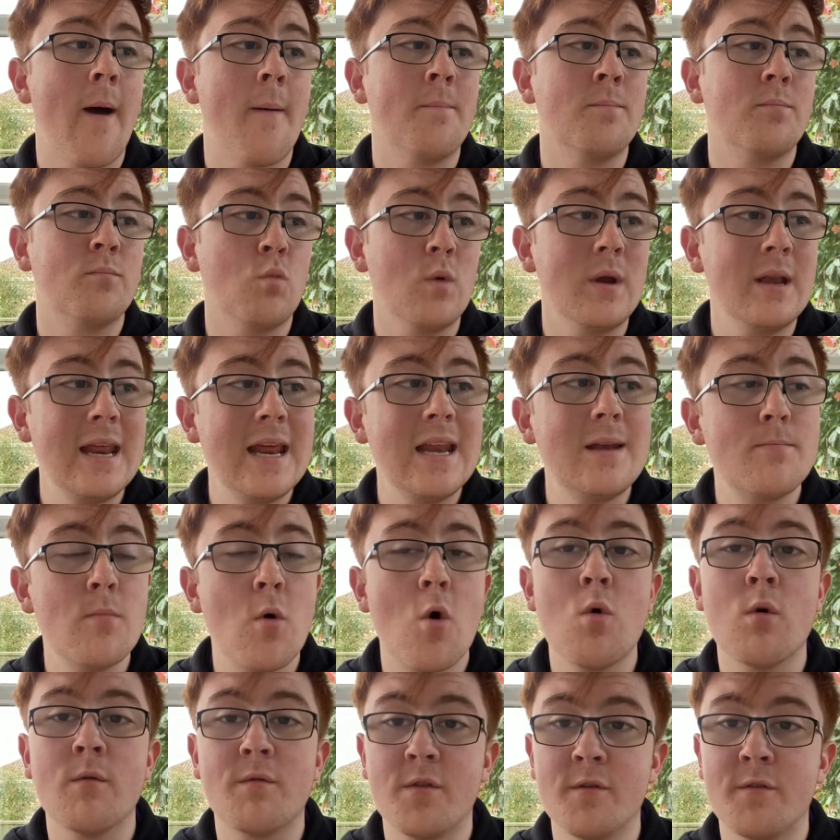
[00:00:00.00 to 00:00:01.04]
We need
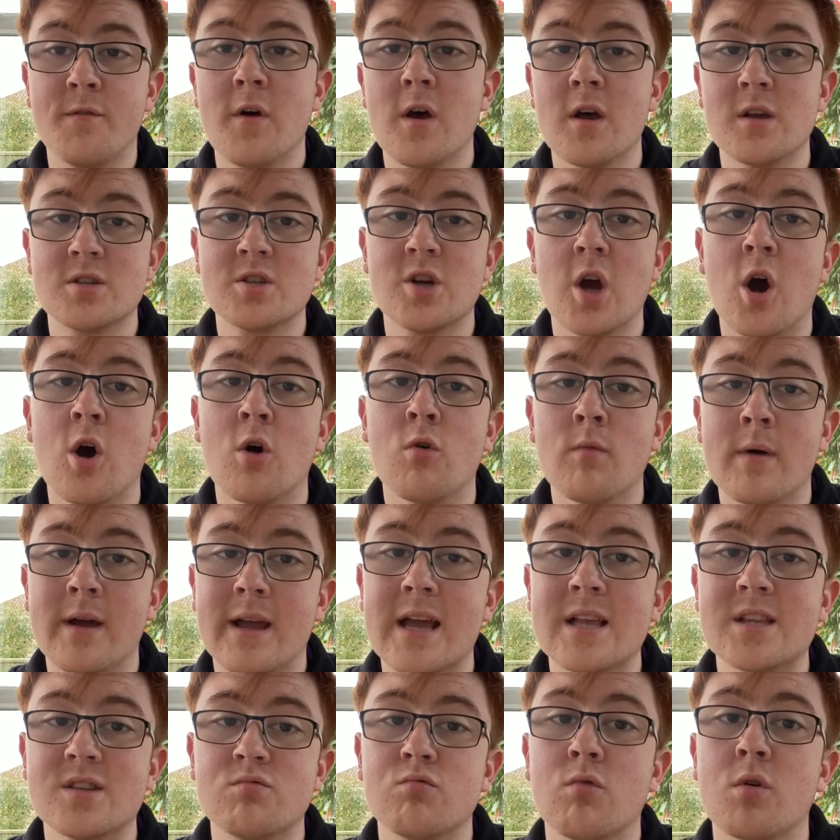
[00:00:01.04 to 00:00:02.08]
more of the first goal
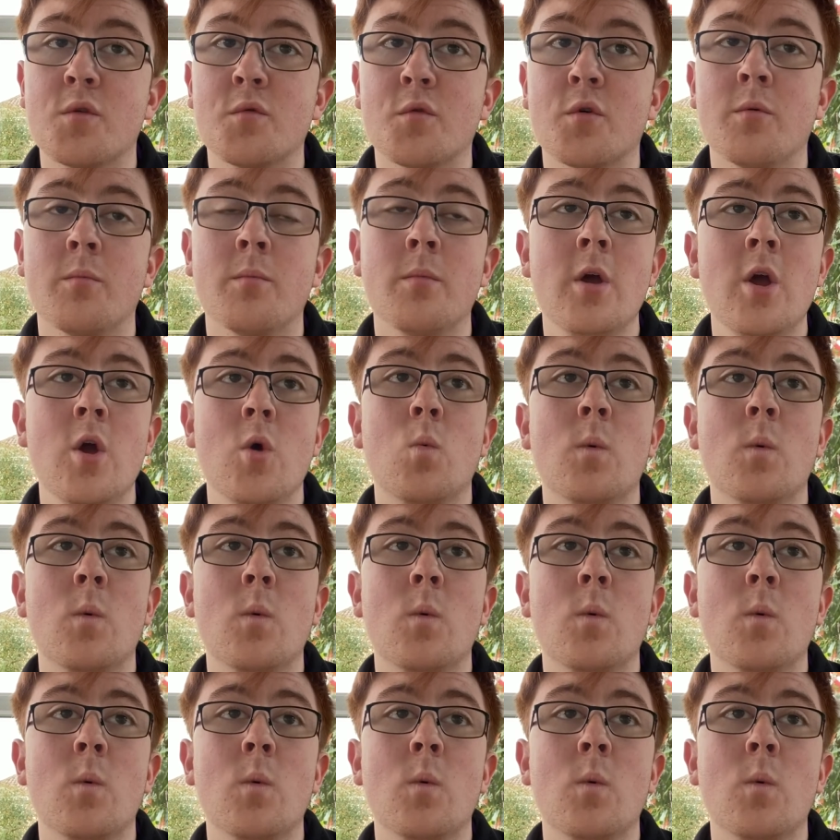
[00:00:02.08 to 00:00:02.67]
against Rotherham,